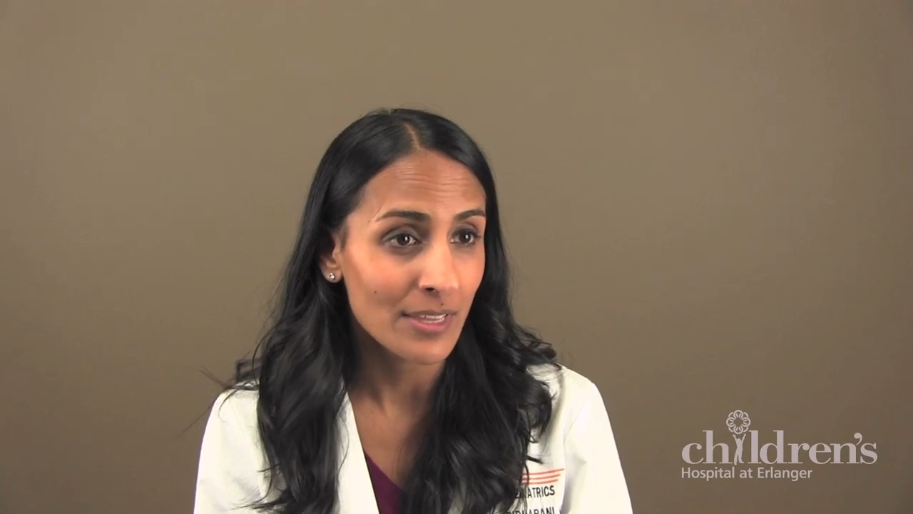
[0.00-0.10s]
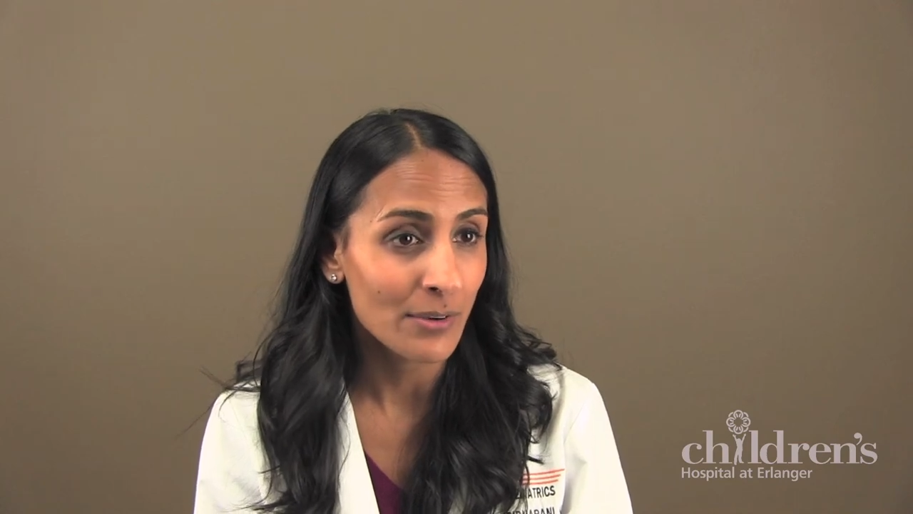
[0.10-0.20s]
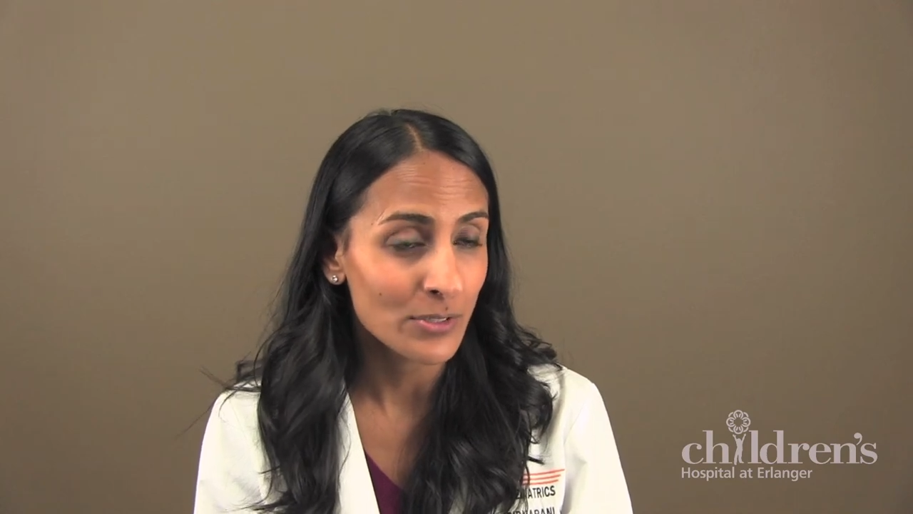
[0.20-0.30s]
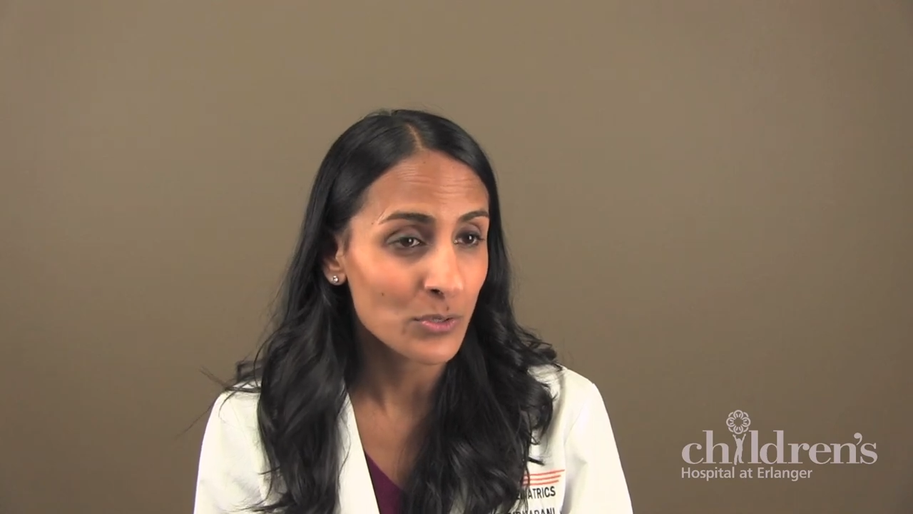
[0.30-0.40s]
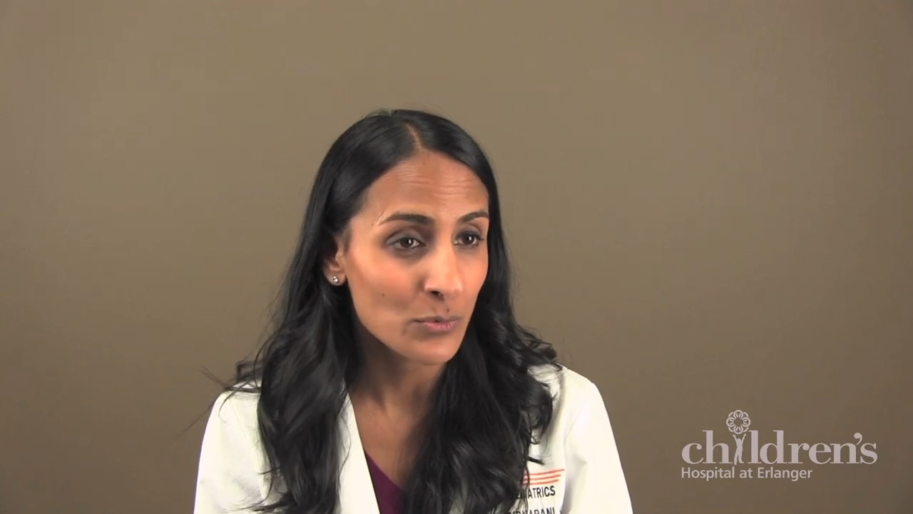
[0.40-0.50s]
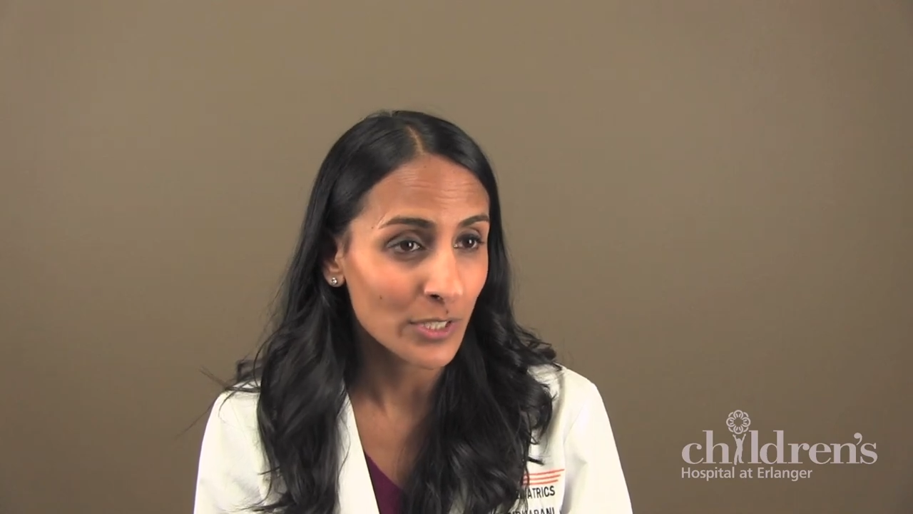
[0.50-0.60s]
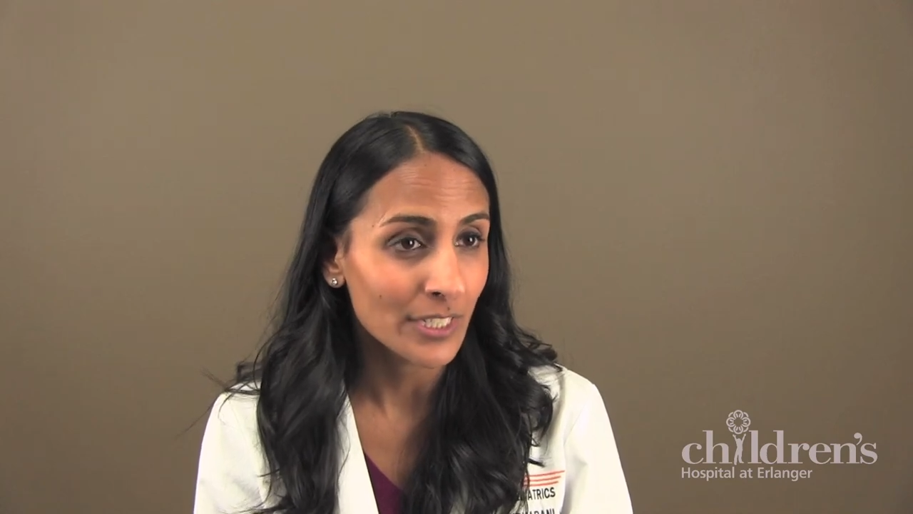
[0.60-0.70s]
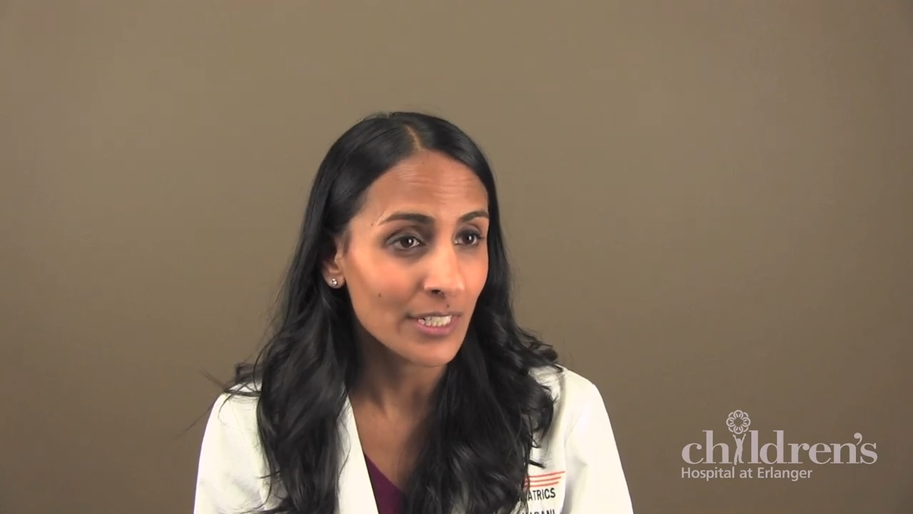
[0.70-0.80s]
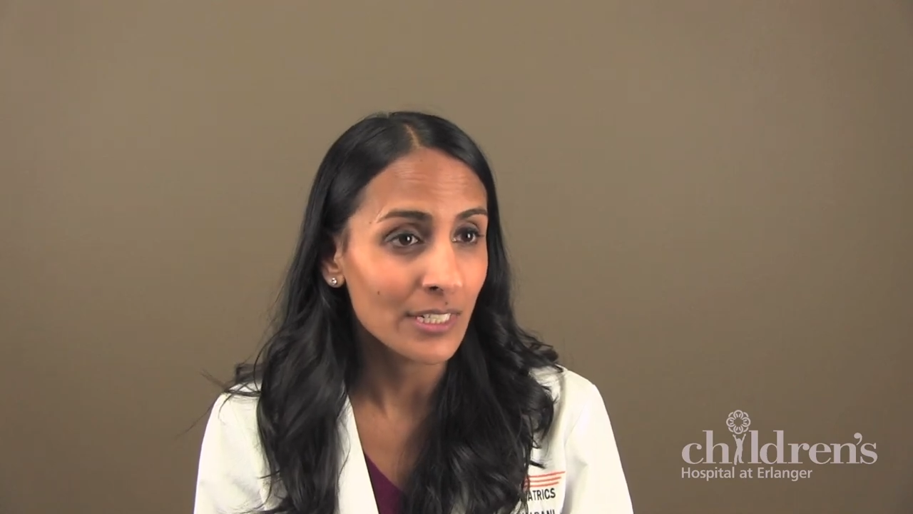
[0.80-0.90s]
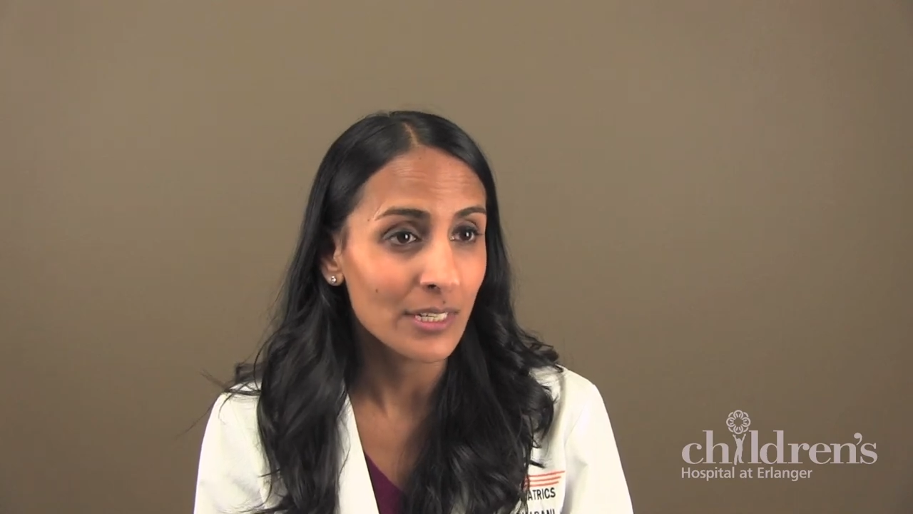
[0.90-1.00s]
that was
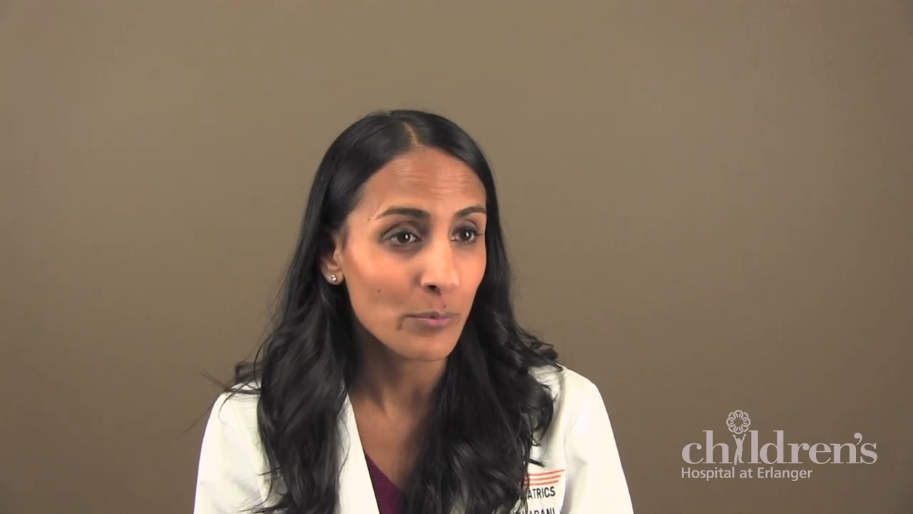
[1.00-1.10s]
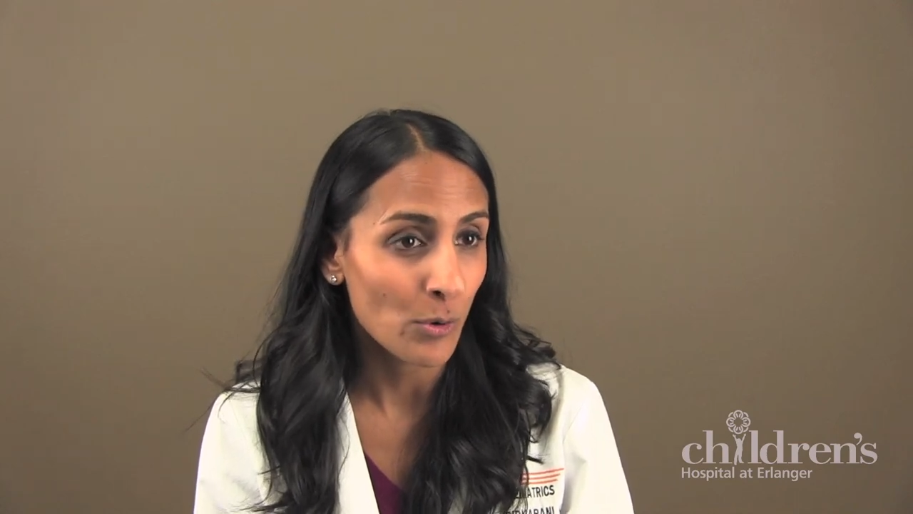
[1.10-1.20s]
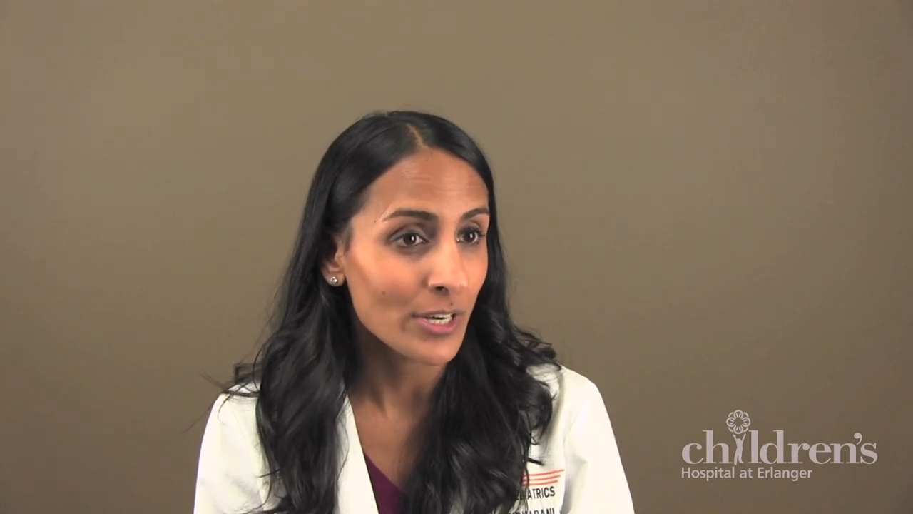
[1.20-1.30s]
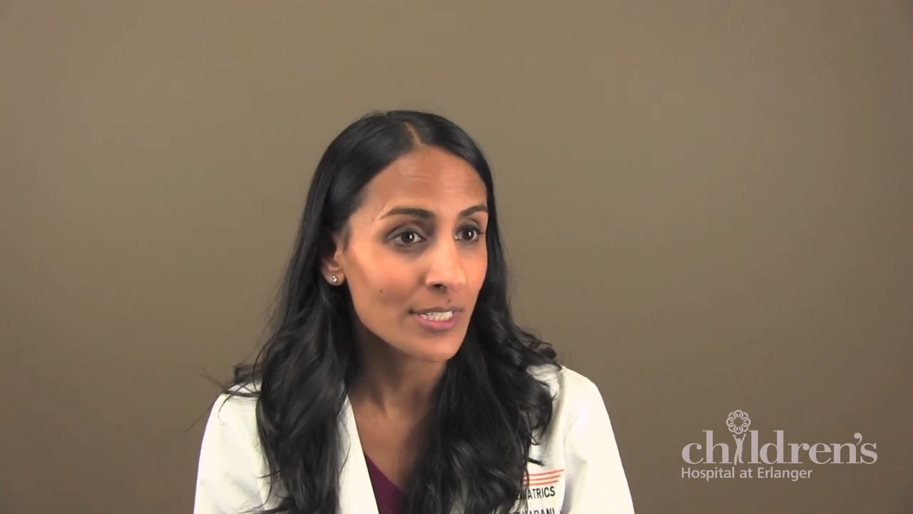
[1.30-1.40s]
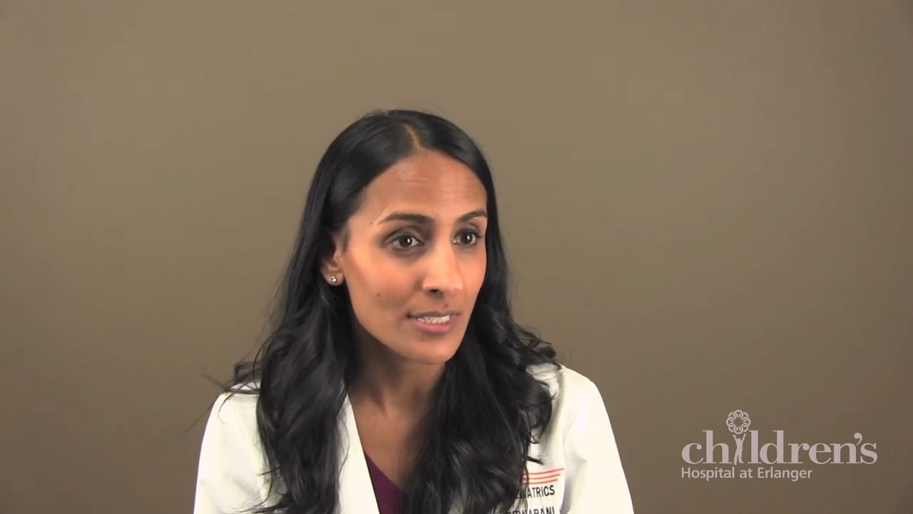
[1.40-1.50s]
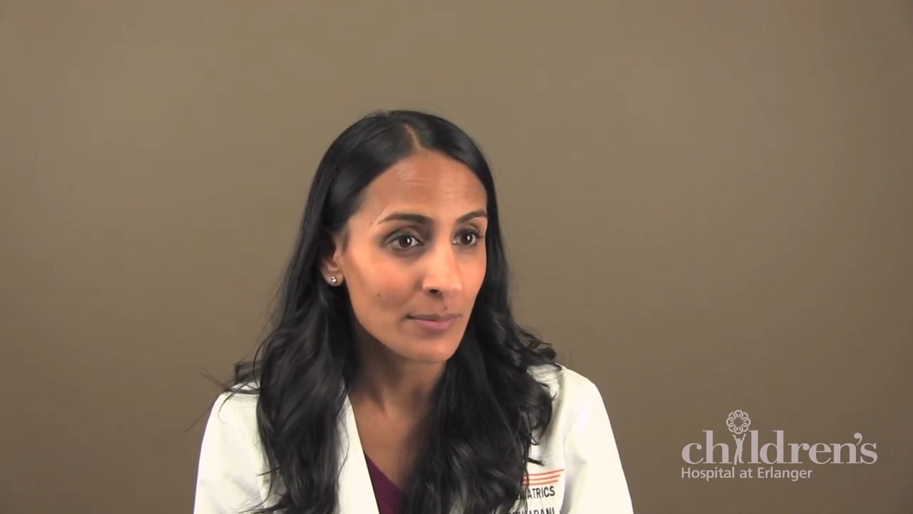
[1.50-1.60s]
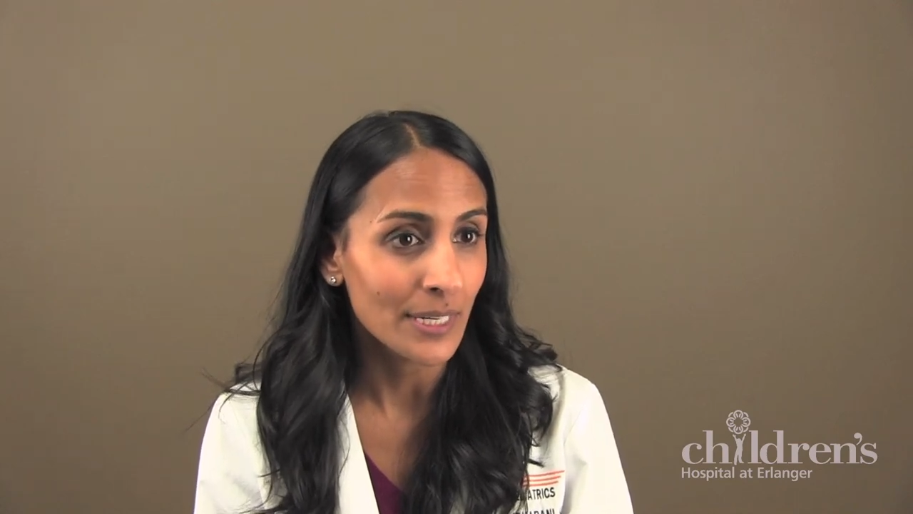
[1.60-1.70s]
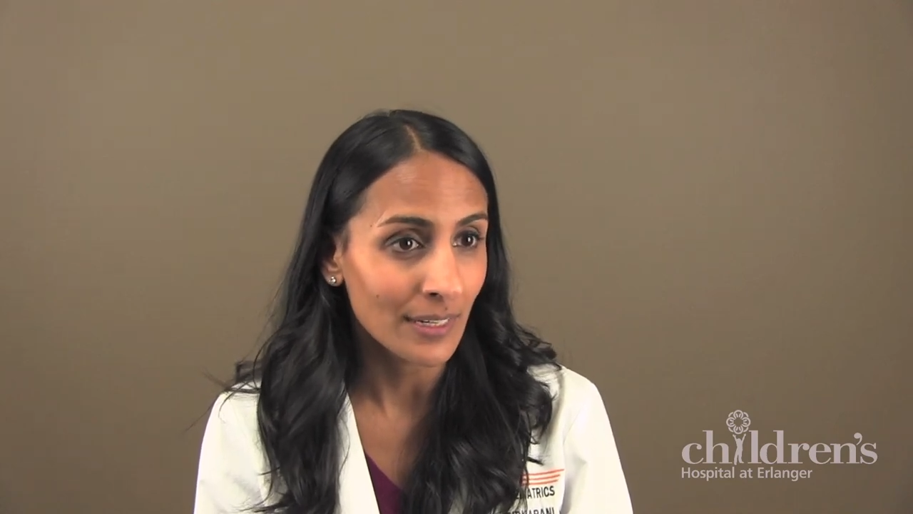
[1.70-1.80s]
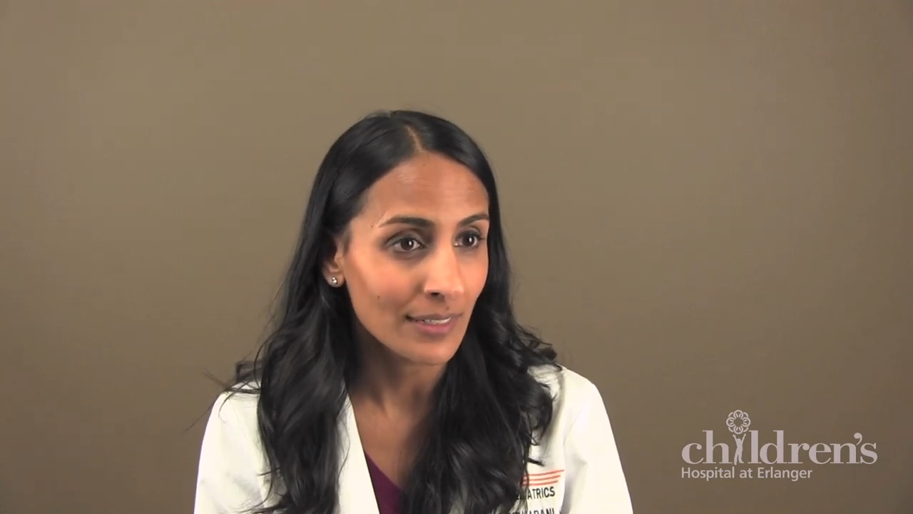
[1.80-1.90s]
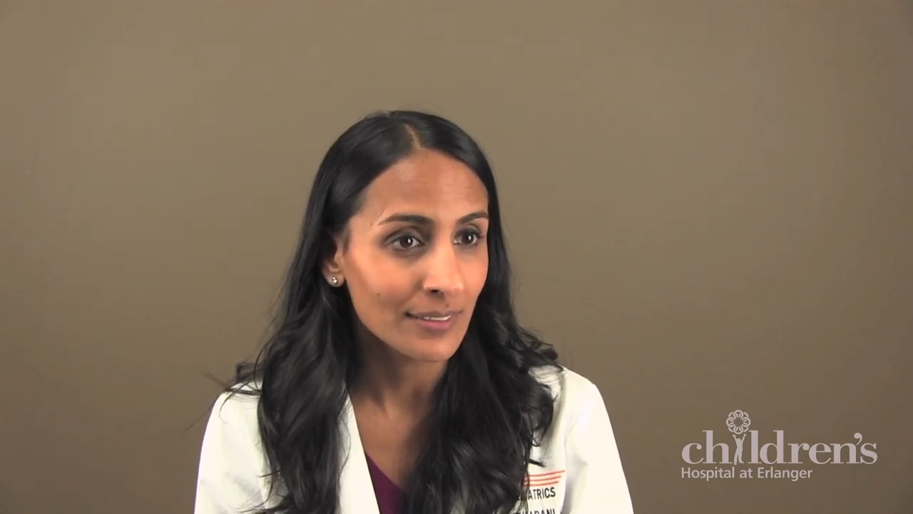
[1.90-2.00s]
really important to
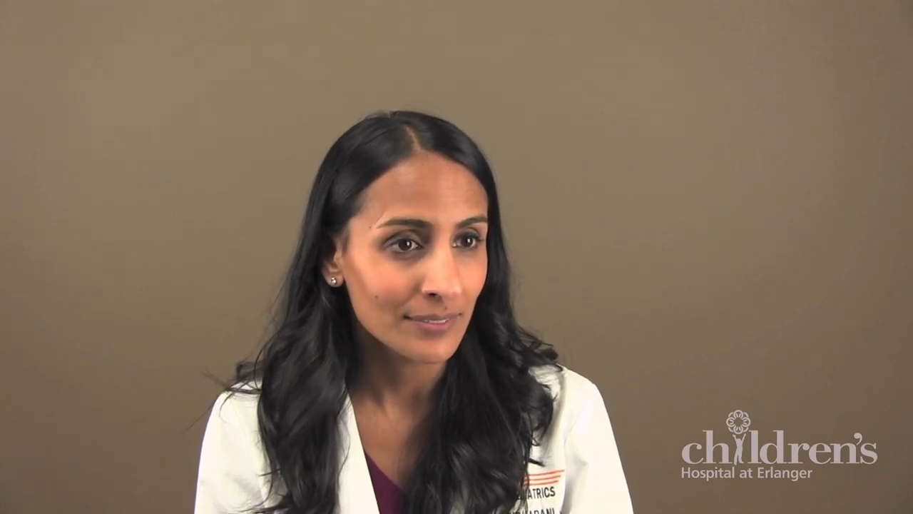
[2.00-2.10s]
me.